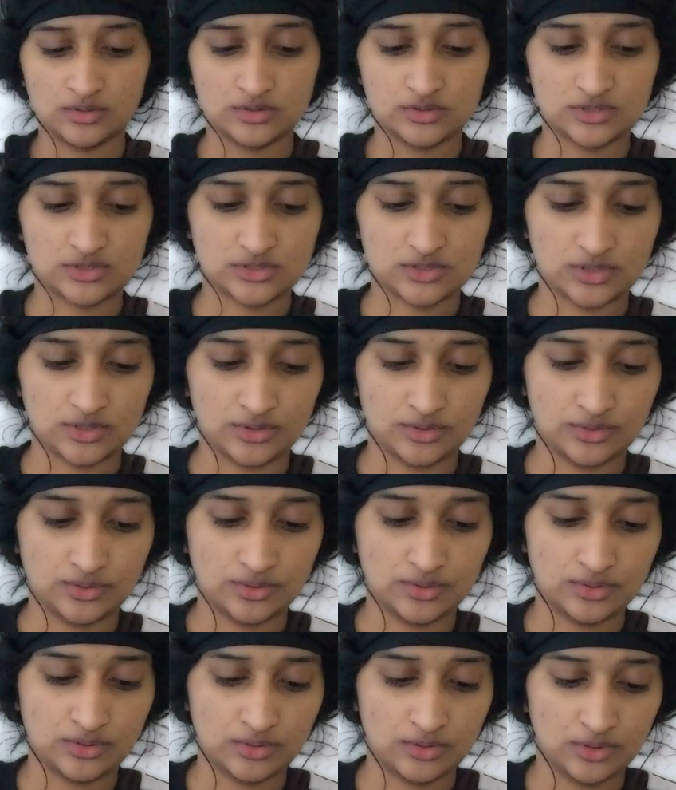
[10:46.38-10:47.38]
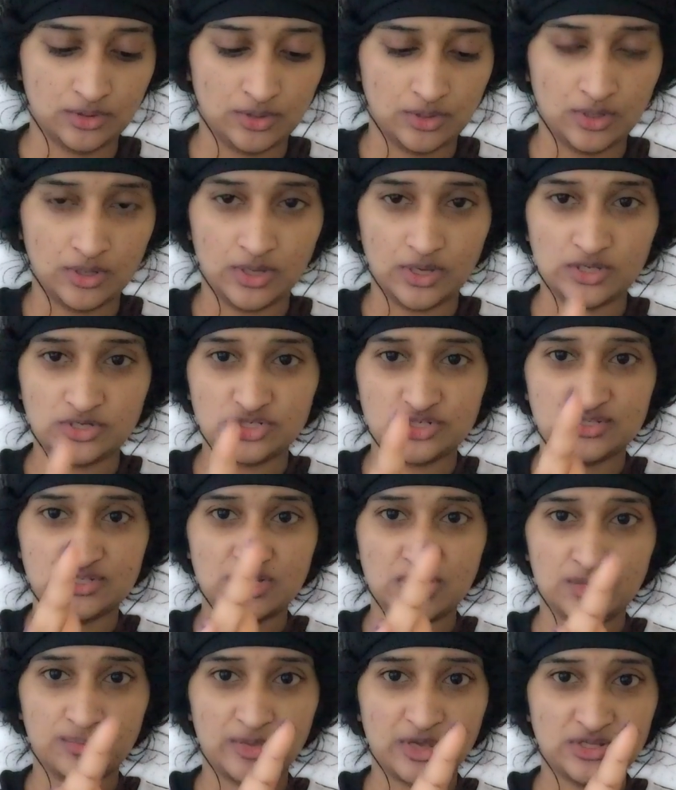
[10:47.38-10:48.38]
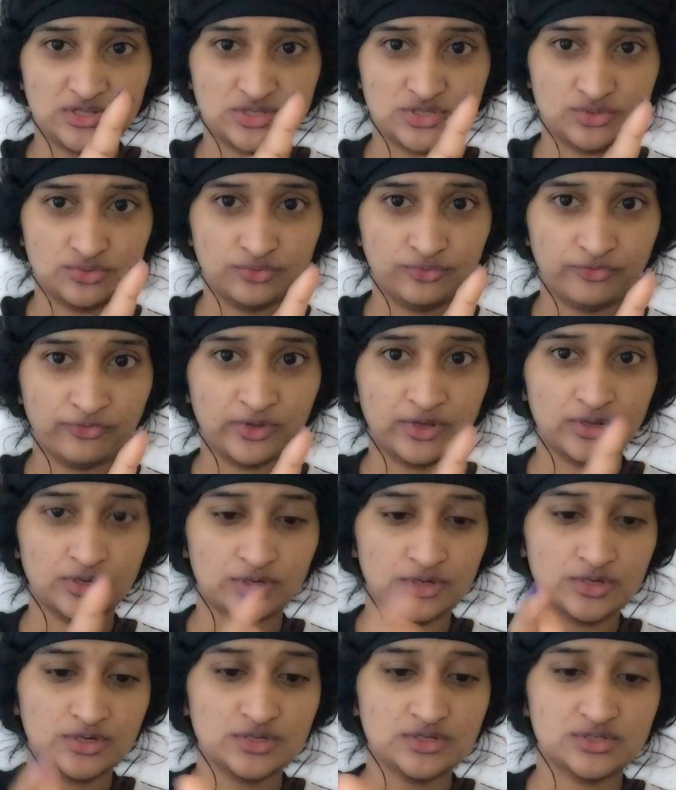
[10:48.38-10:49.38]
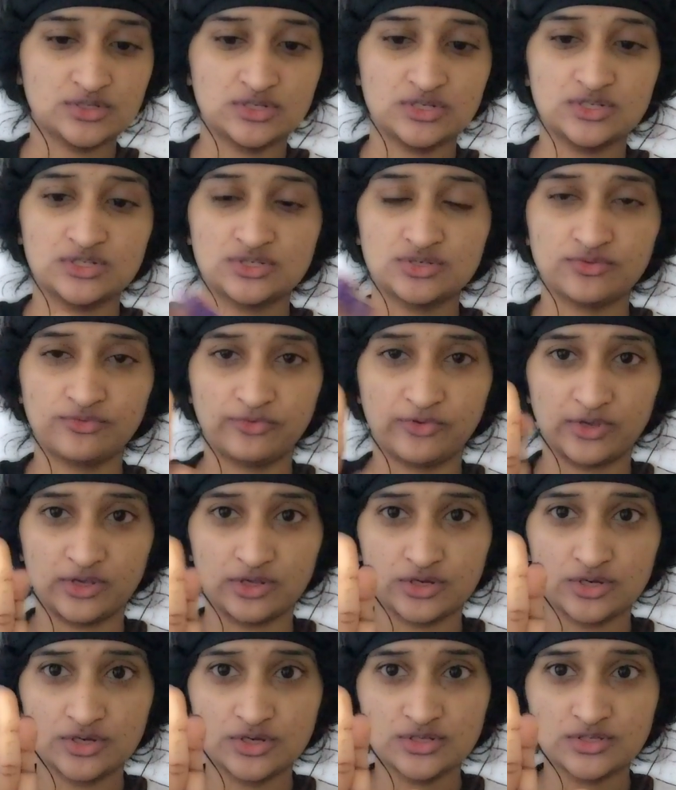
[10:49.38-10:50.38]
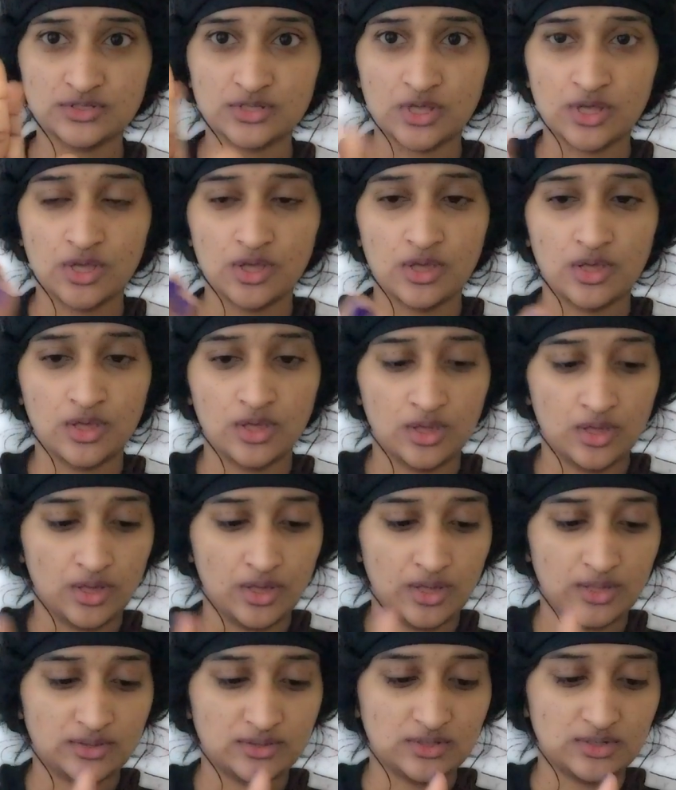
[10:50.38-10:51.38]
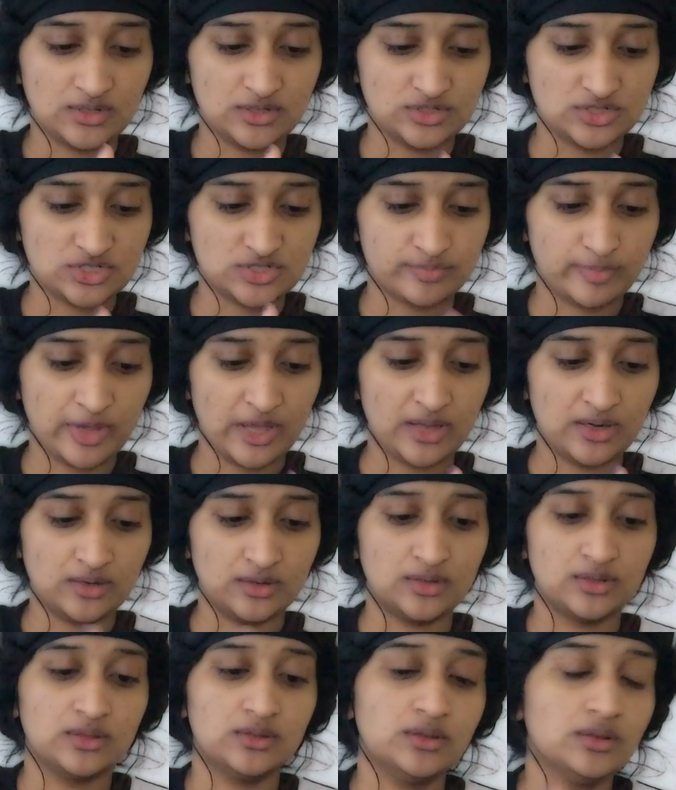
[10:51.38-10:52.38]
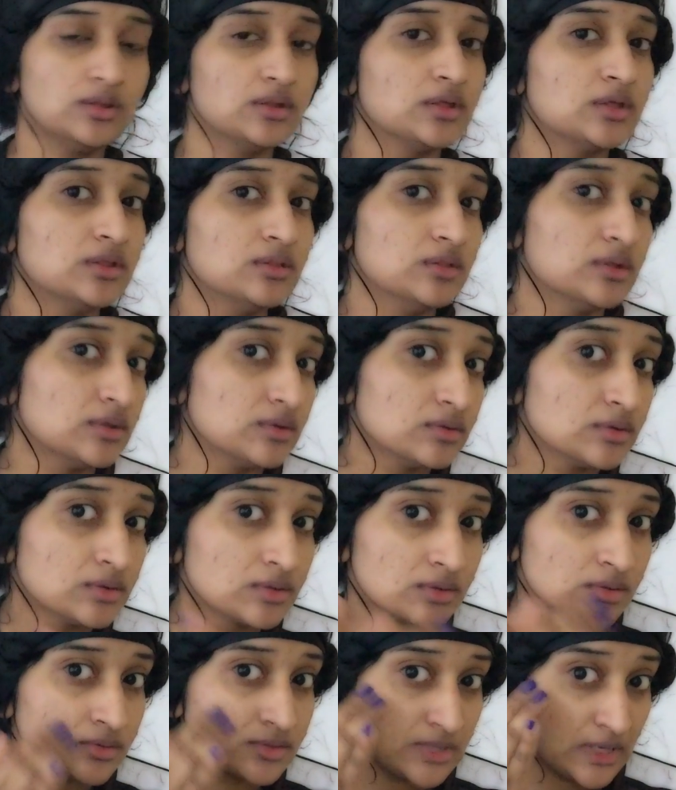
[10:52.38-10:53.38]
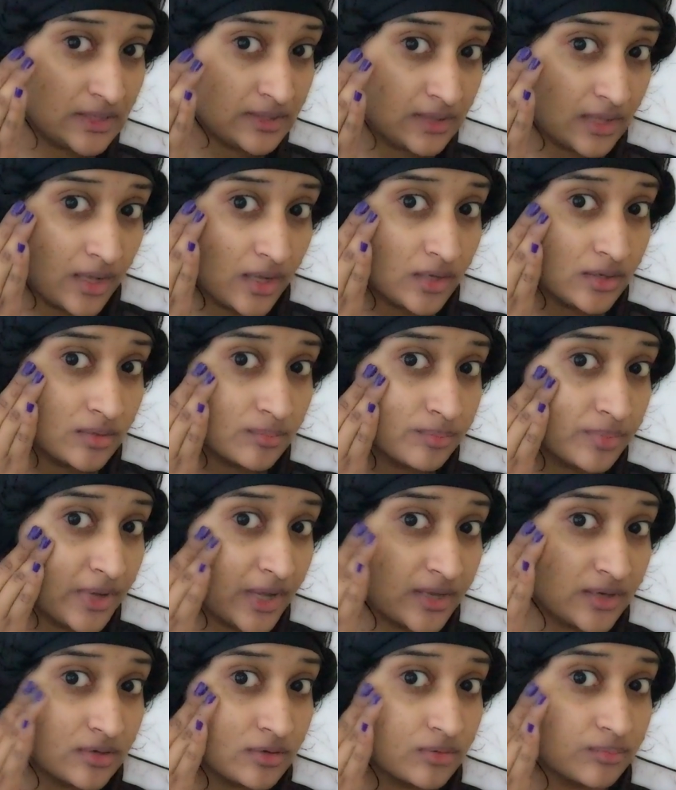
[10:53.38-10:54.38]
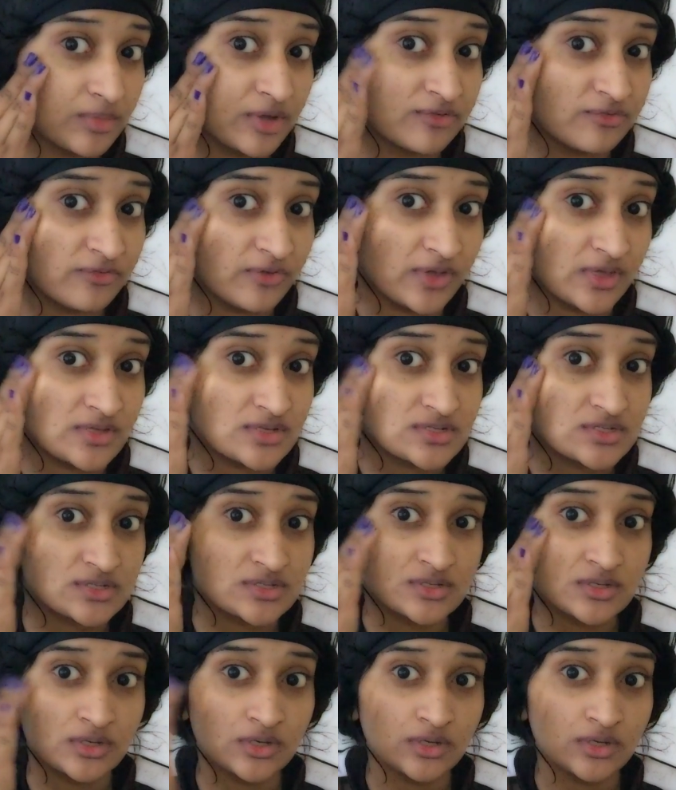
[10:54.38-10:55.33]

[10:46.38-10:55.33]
So I just take my two fingers, these two fingers, and then I just pat it in, and then take that and pat it on my face.